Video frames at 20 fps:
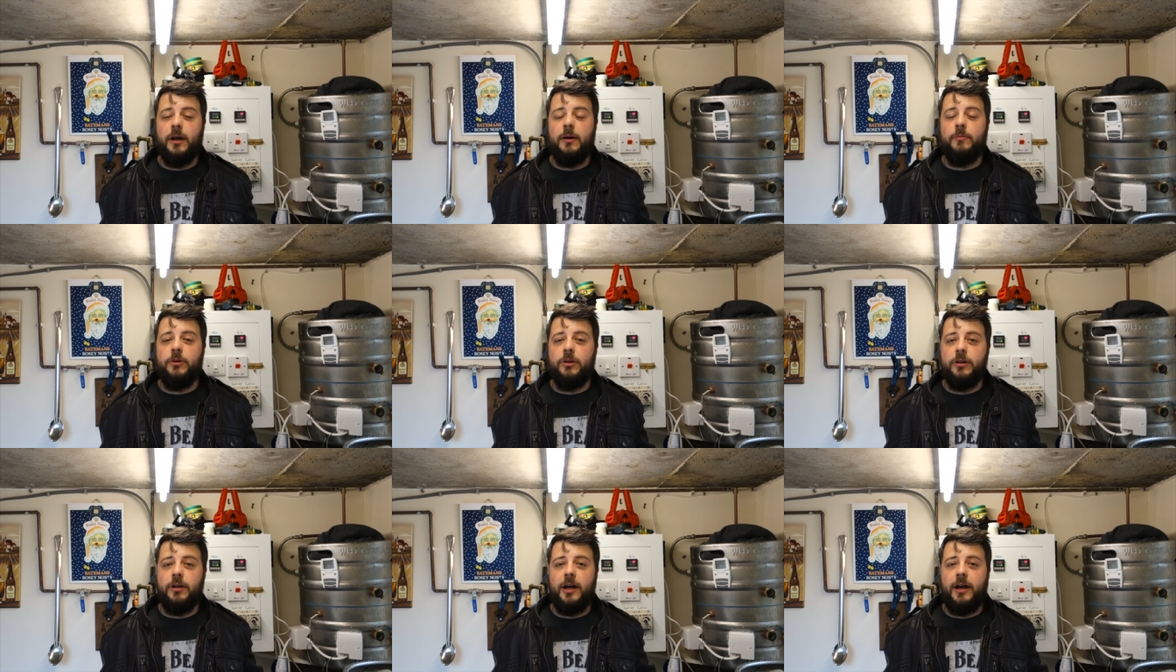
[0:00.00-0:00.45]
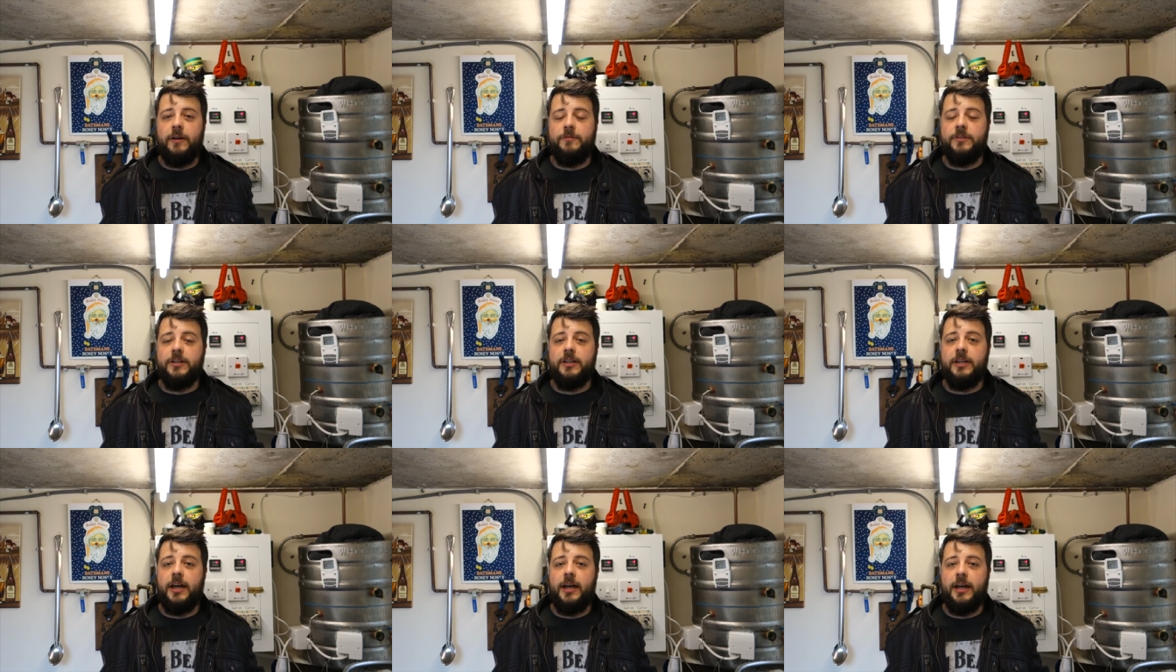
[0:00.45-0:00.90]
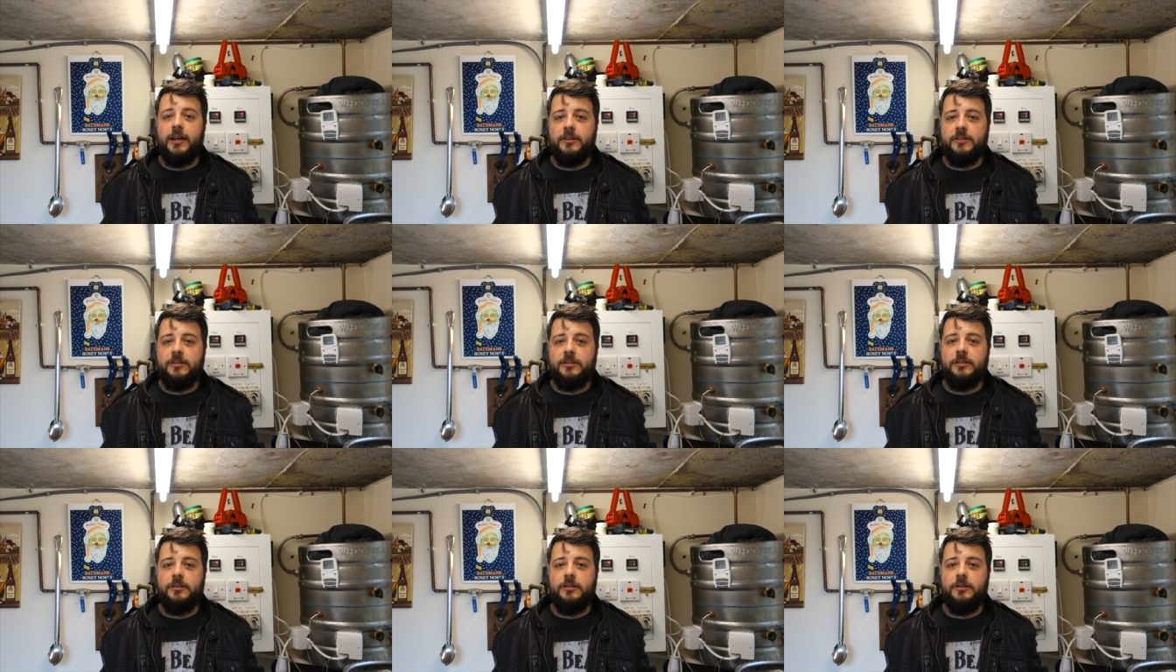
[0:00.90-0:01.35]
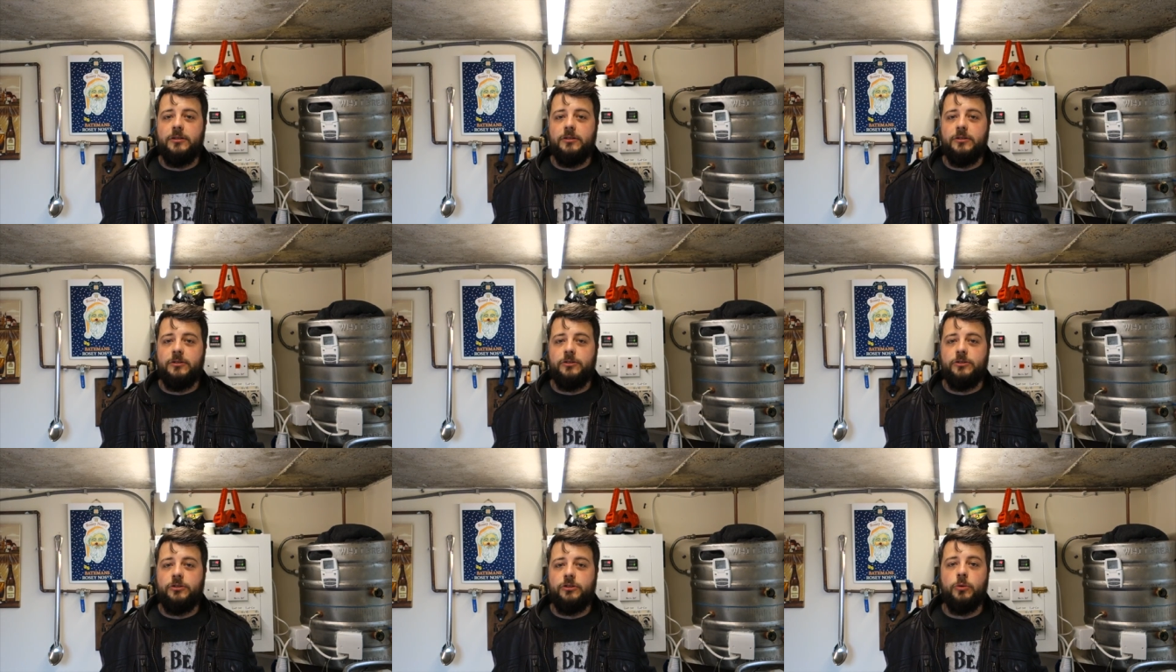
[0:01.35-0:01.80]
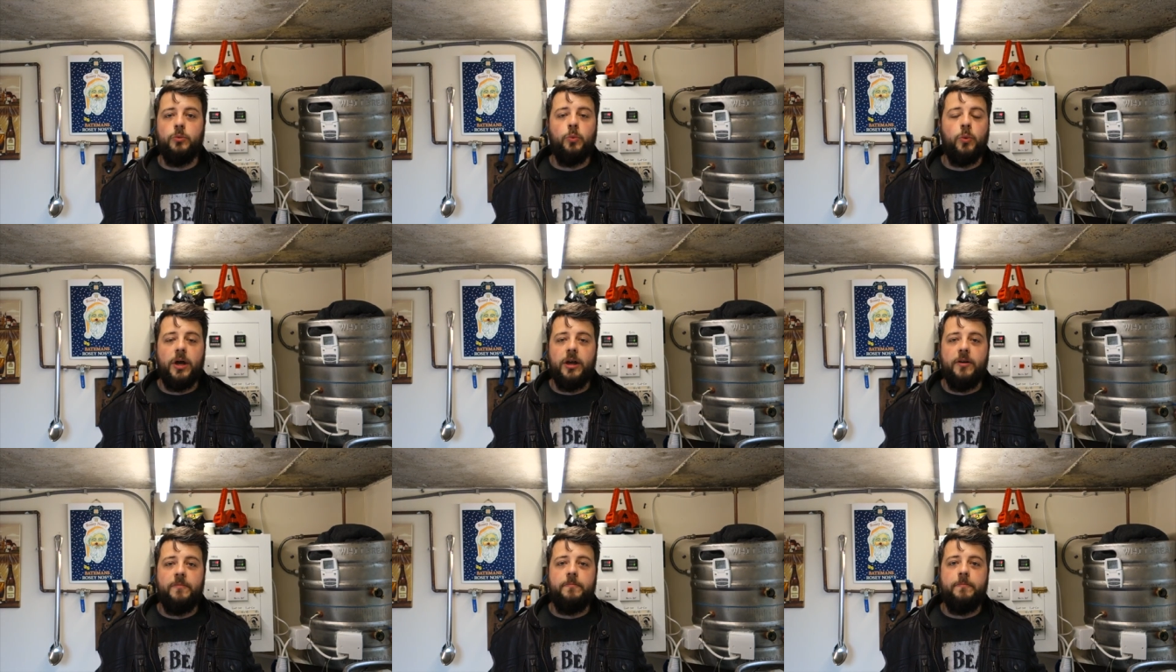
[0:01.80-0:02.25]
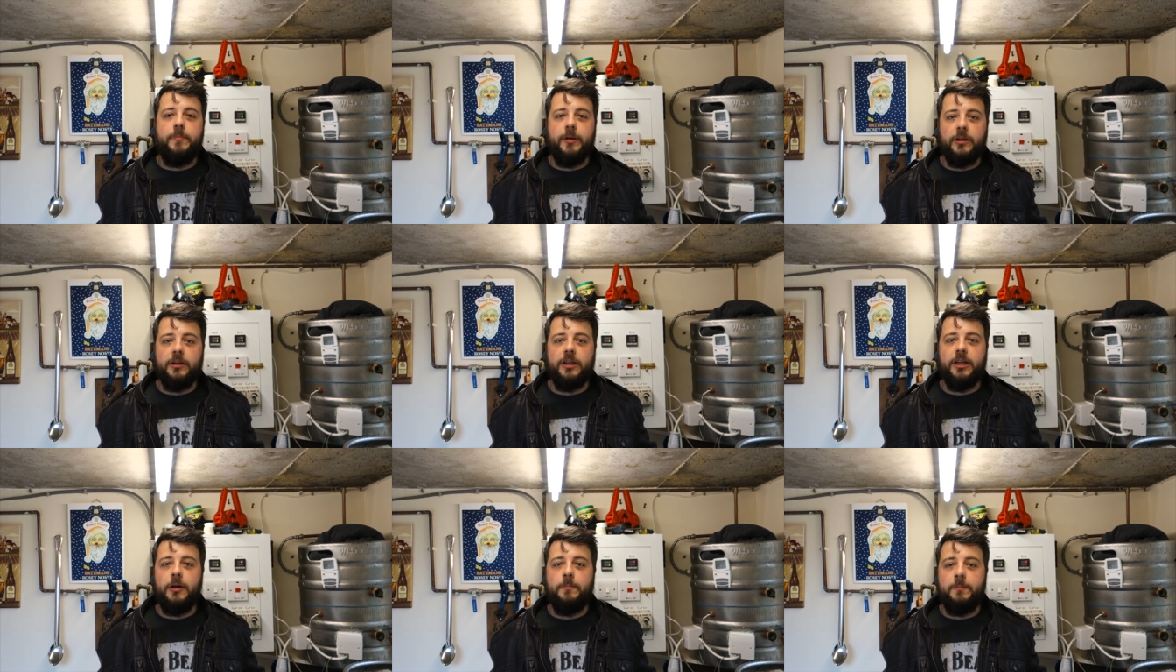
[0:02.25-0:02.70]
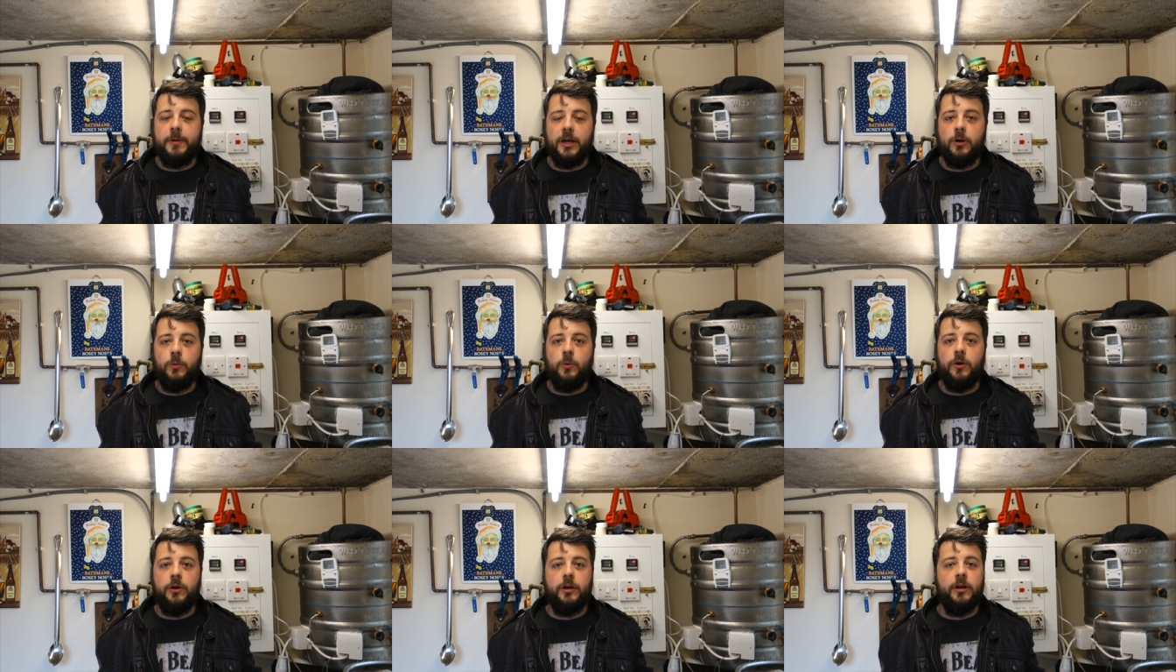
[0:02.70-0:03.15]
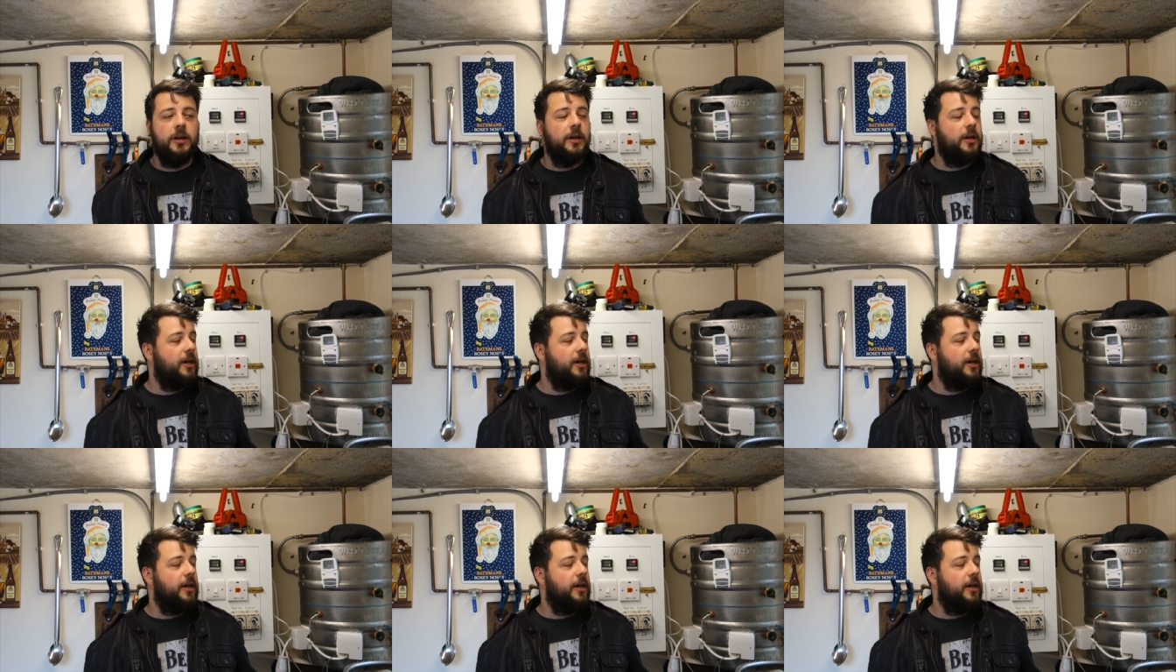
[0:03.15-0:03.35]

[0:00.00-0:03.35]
I'm going to have to get some way of building a bigger one.